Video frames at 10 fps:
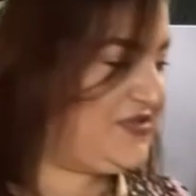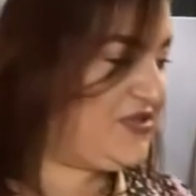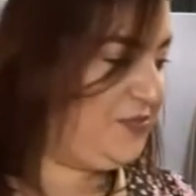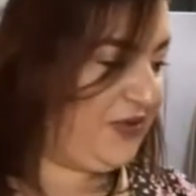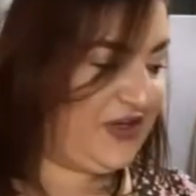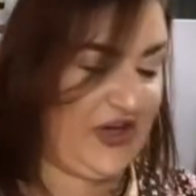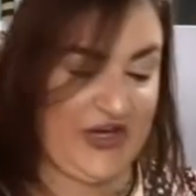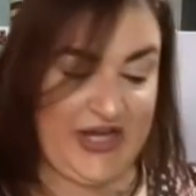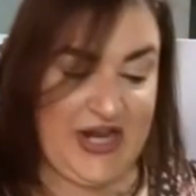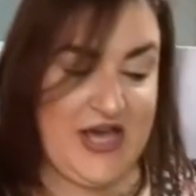super
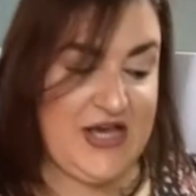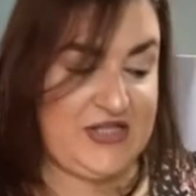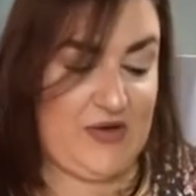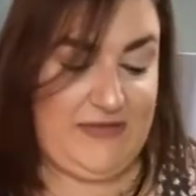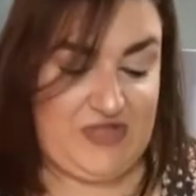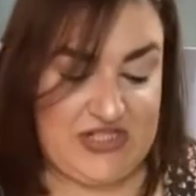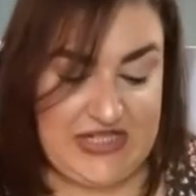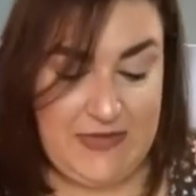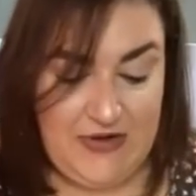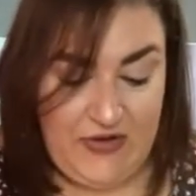good. So I'm just in
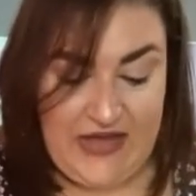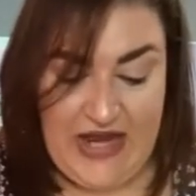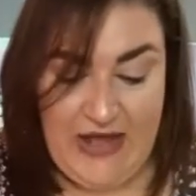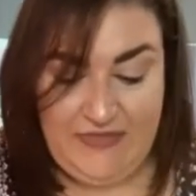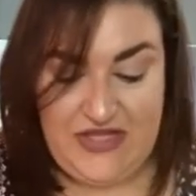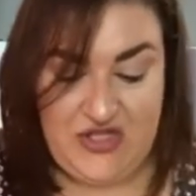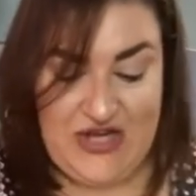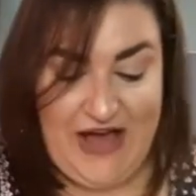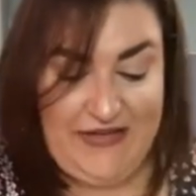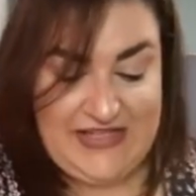the middle of cutting up these
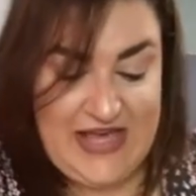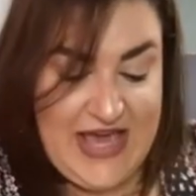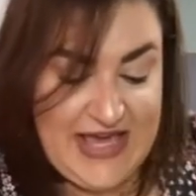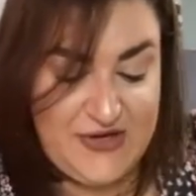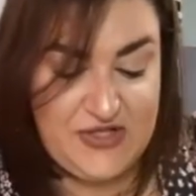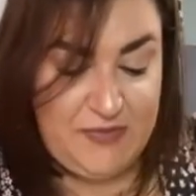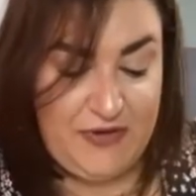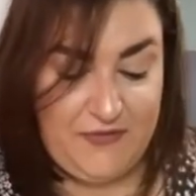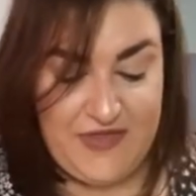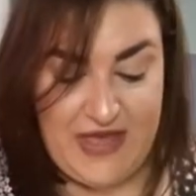shallots. Here's the
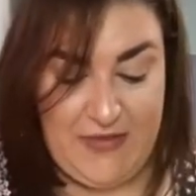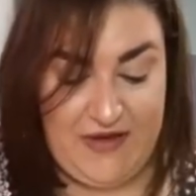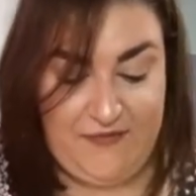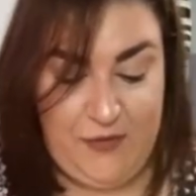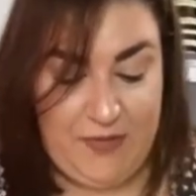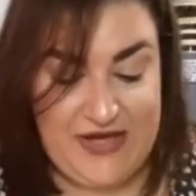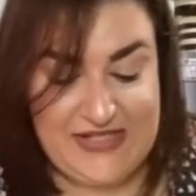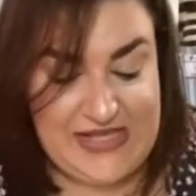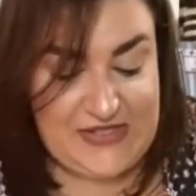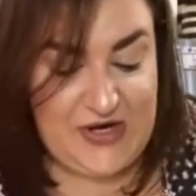beautiful thing about a food
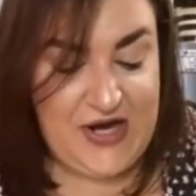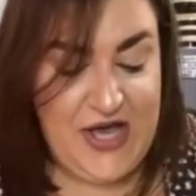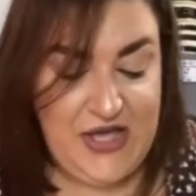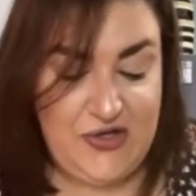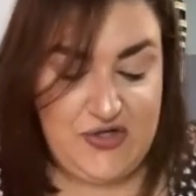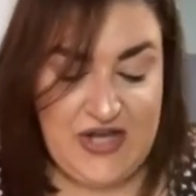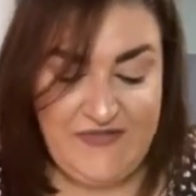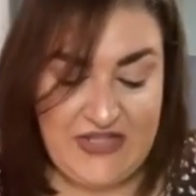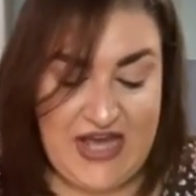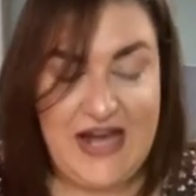processor. You just have
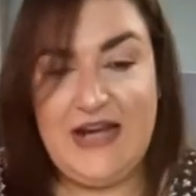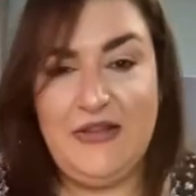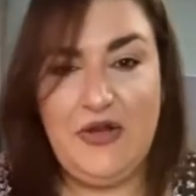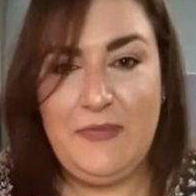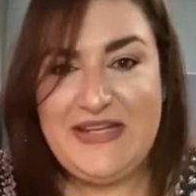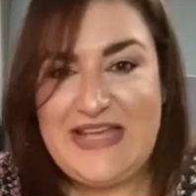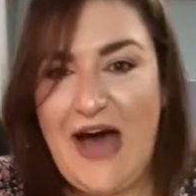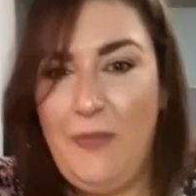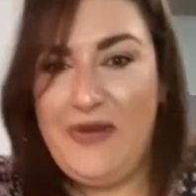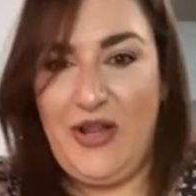to cut it a little bit to
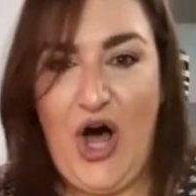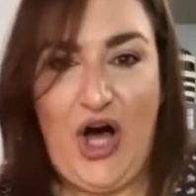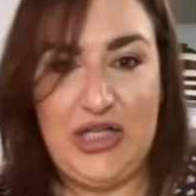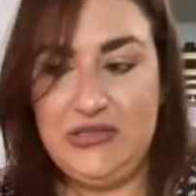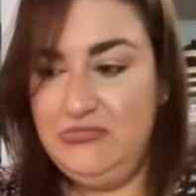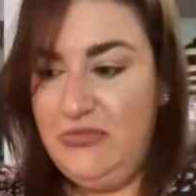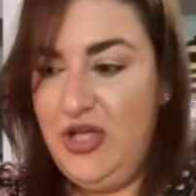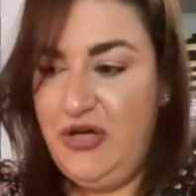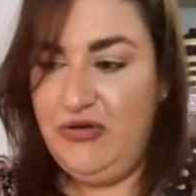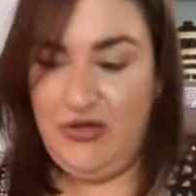help it along. You
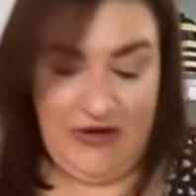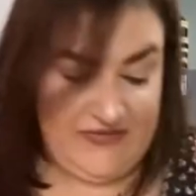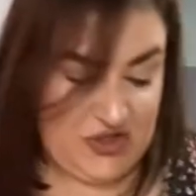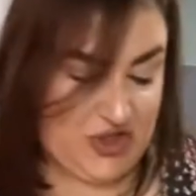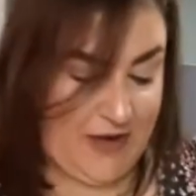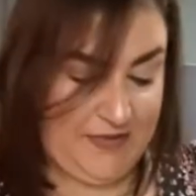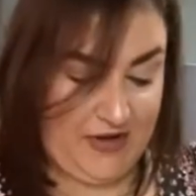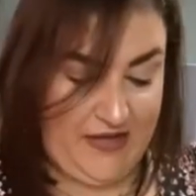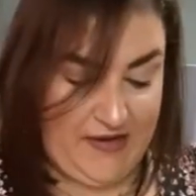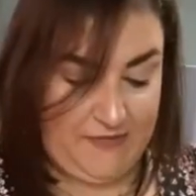know, you don't have to chop it
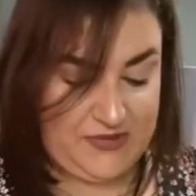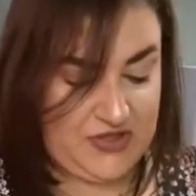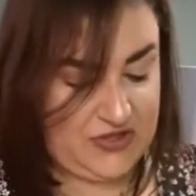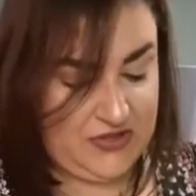all up, which